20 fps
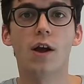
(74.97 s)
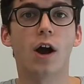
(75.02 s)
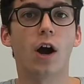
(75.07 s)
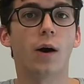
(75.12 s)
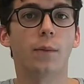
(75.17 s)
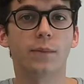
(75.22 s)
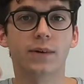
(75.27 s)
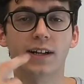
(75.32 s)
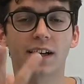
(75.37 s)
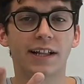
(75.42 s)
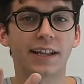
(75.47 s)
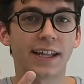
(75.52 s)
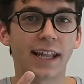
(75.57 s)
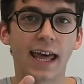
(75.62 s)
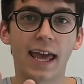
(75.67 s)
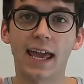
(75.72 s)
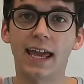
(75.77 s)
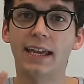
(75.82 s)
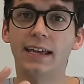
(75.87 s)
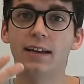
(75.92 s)
um,
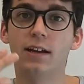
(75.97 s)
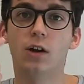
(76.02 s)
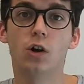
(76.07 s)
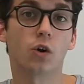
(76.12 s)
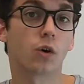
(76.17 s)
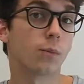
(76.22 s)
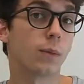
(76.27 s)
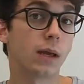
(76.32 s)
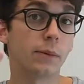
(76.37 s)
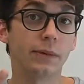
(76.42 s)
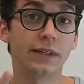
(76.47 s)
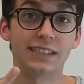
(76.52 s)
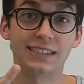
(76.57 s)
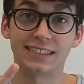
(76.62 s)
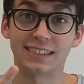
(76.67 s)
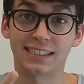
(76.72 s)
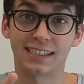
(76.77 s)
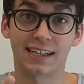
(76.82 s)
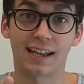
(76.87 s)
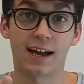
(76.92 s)
clay, or maybe
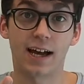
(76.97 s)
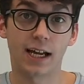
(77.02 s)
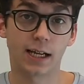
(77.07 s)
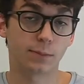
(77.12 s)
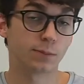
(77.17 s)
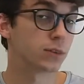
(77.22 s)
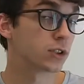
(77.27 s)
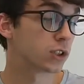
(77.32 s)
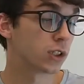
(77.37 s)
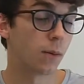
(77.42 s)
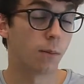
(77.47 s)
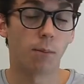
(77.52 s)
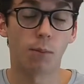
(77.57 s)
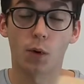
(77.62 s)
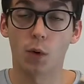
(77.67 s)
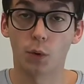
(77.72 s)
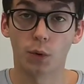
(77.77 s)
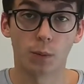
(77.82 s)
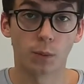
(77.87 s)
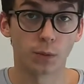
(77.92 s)
slime, some
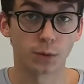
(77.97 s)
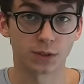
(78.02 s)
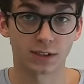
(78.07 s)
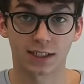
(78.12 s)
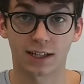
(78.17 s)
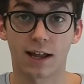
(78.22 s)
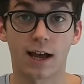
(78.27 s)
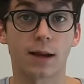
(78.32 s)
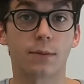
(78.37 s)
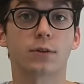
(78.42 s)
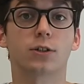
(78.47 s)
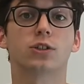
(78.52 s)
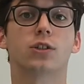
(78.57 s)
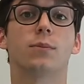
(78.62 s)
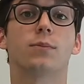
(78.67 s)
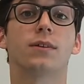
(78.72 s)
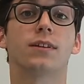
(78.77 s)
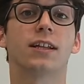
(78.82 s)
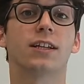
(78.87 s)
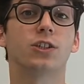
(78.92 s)
moldable slime or
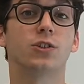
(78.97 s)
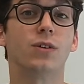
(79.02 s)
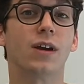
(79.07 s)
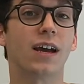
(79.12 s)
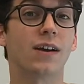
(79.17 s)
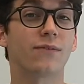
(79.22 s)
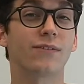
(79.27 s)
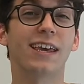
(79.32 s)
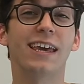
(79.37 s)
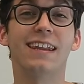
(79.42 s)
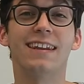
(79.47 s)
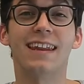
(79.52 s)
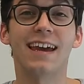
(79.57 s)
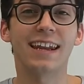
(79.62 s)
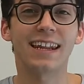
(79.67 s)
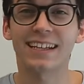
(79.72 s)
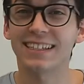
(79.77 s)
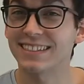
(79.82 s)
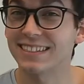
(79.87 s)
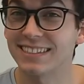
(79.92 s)
something that you have.
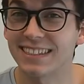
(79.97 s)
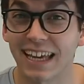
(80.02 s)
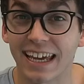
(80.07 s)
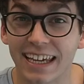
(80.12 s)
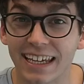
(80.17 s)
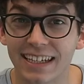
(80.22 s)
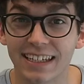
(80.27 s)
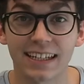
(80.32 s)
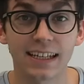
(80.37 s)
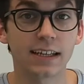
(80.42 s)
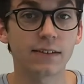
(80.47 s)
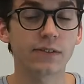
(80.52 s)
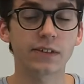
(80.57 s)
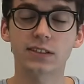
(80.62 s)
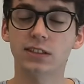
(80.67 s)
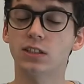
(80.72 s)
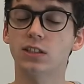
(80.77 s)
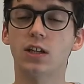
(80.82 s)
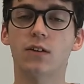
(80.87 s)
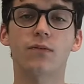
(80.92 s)
kinetic sand
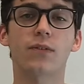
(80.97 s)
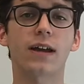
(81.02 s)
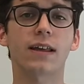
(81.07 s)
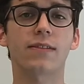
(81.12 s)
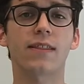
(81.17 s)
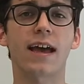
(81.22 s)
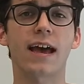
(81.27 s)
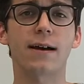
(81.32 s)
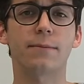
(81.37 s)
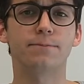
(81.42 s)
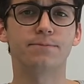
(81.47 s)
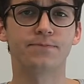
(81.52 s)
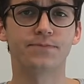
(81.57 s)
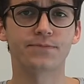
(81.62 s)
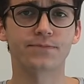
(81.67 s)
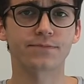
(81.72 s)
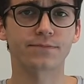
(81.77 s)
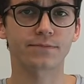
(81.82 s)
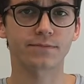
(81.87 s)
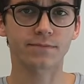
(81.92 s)
even, stuff like that.
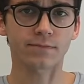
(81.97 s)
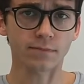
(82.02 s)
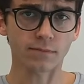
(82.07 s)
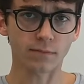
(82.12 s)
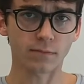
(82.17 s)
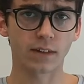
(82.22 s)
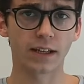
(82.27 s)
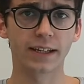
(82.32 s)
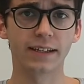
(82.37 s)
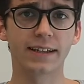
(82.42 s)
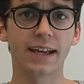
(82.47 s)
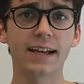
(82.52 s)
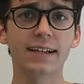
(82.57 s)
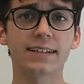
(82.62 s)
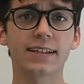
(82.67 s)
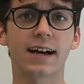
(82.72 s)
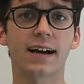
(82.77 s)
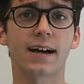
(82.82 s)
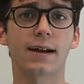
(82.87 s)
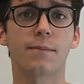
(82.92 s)
And take
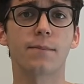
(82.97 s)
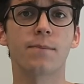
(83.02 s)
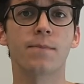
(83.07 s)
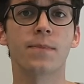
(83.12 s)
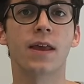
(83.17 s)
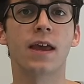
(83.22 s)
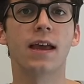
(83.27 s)
time